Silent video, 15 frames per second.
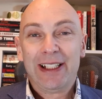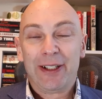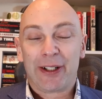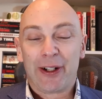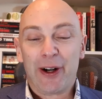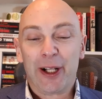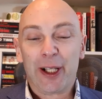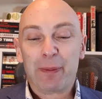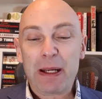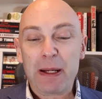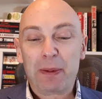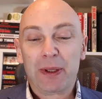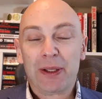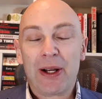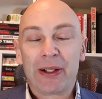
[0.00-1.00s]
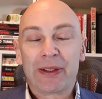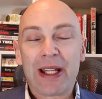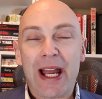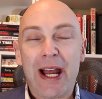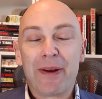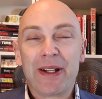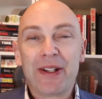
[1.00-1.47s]
Look at all the people locked
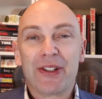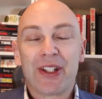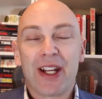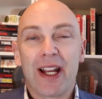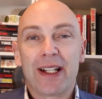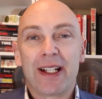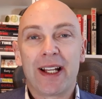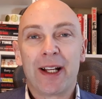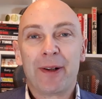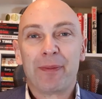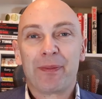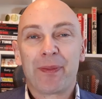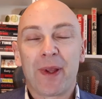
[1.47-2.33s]
down in China,